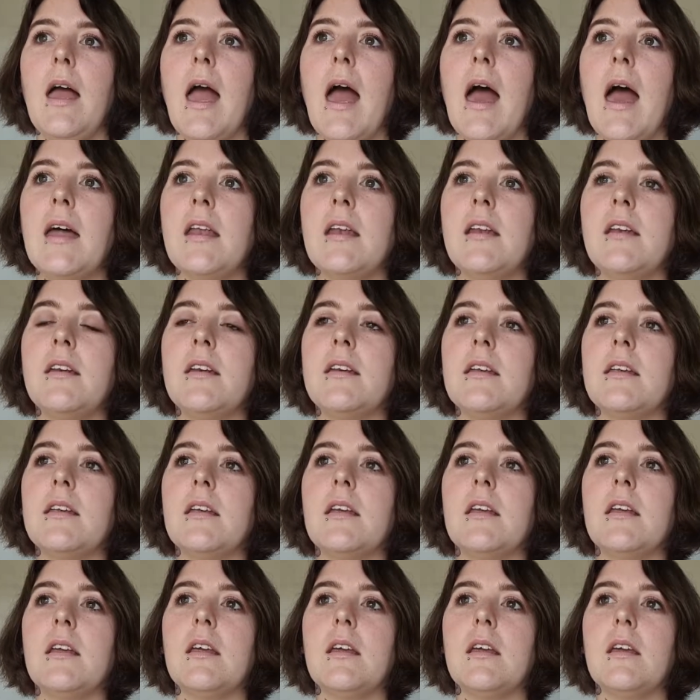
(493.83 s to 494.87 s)

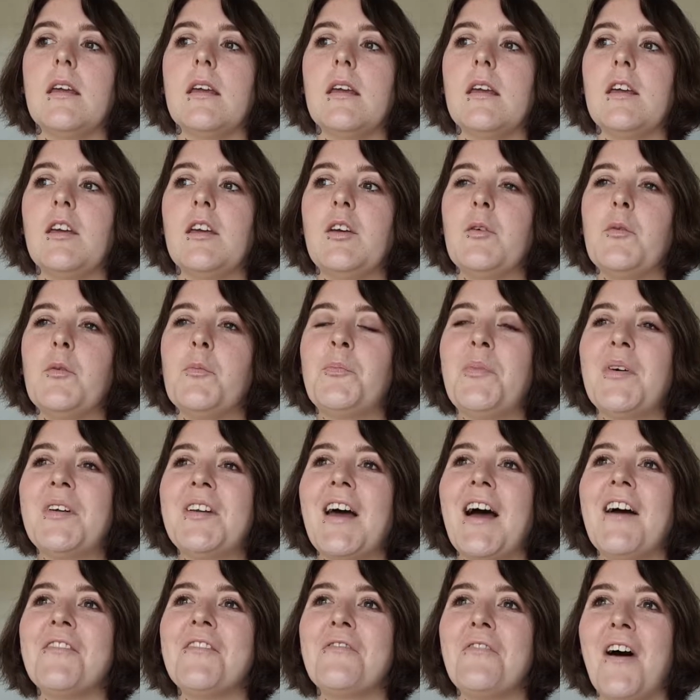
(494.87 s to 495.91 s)
But
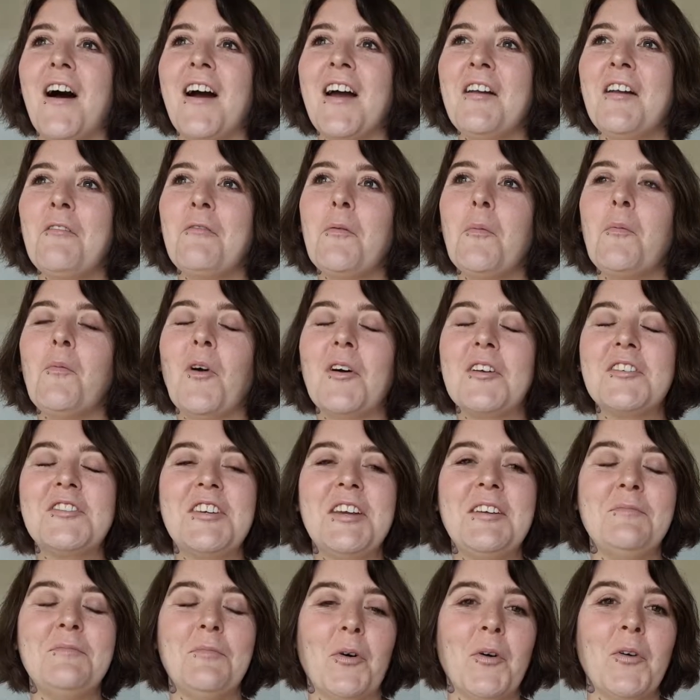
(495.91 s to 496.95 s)
I find from
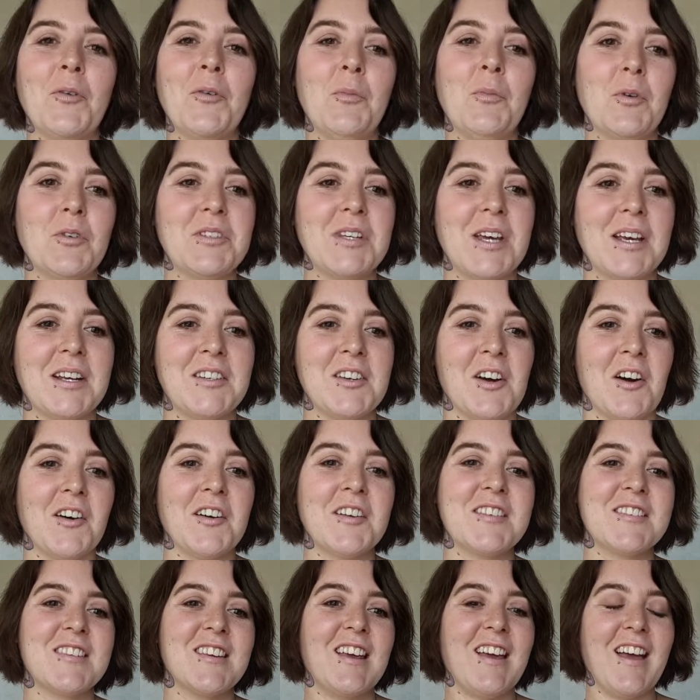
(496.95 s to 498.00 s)
watching more and more
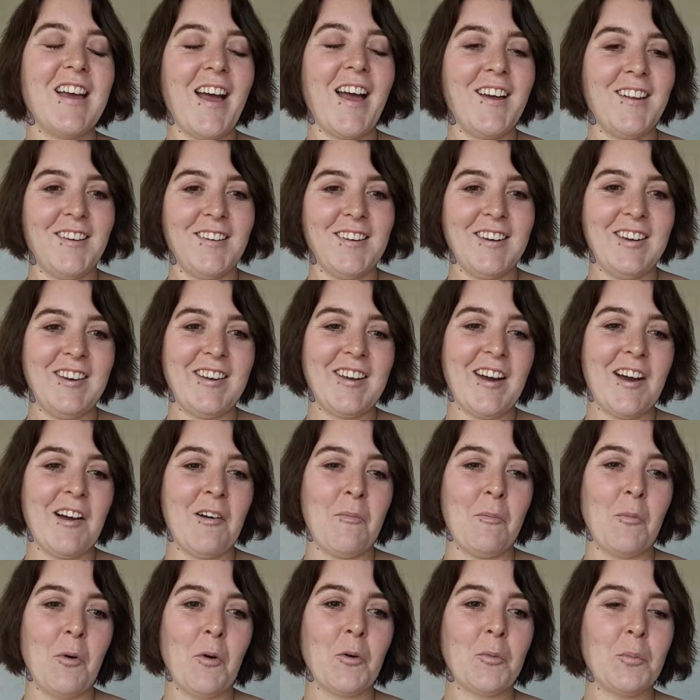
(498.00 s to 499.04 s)
TikToks and
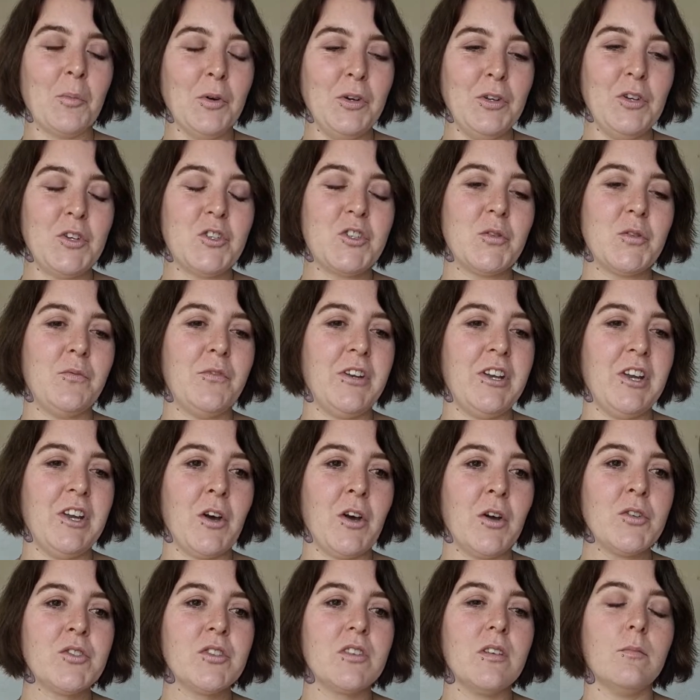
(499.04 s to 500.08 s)
more YouTube
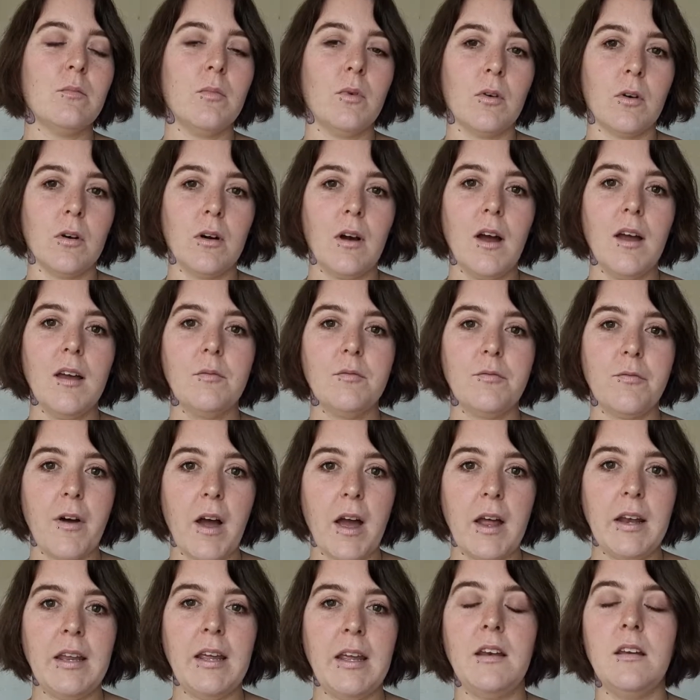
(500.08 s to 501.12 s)
videos, the more I am
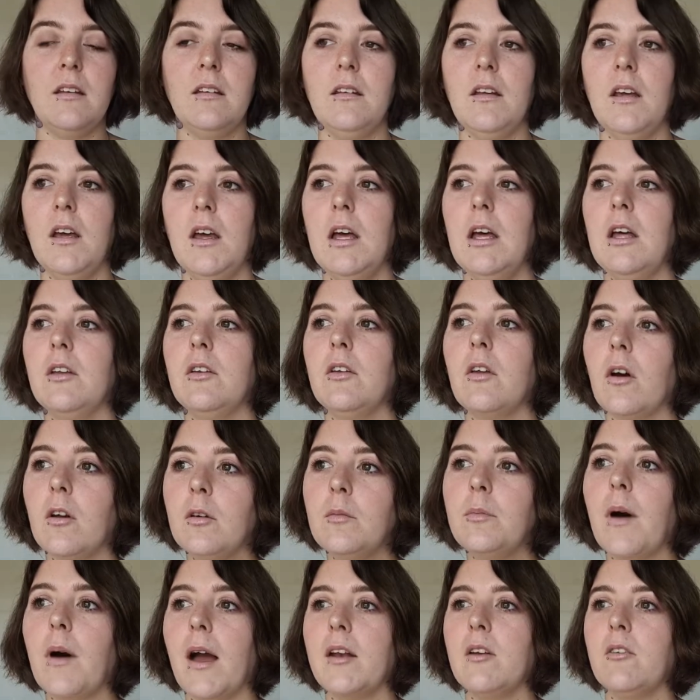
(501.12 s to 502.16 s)
finding
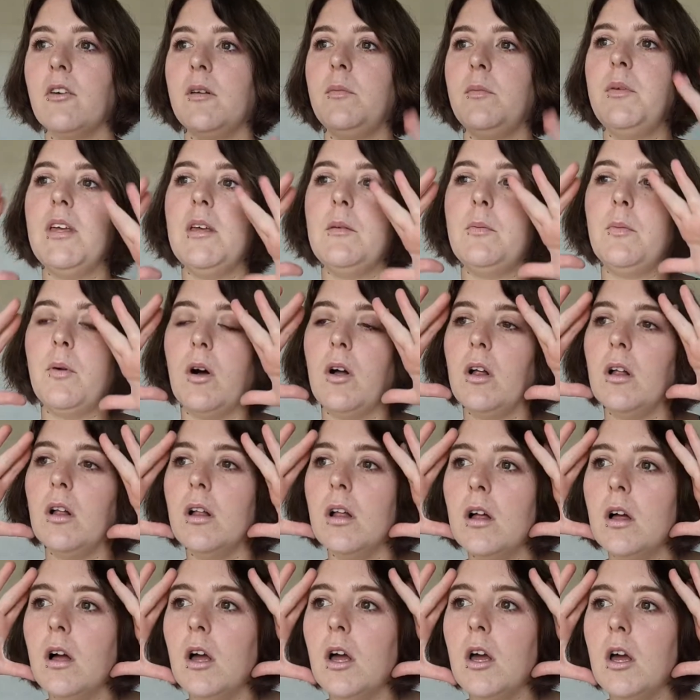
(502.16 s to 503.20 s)
non-binary
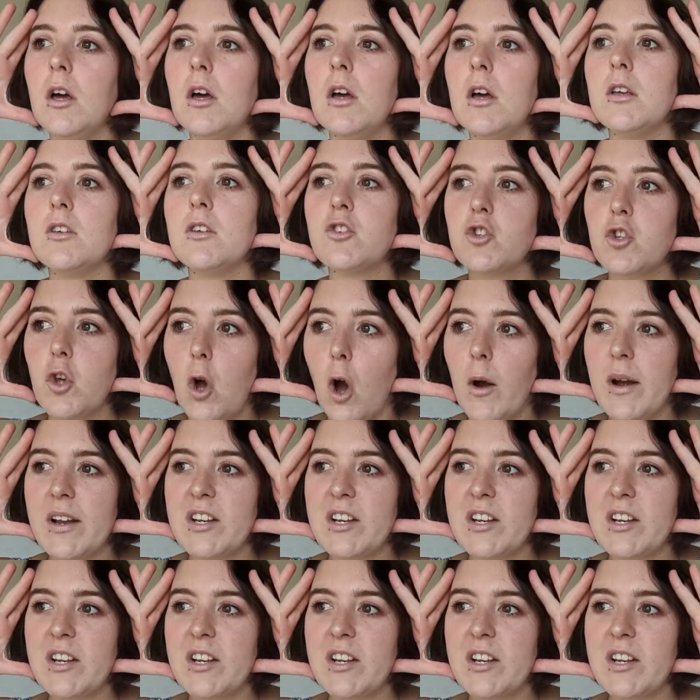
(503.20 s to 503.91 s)
people so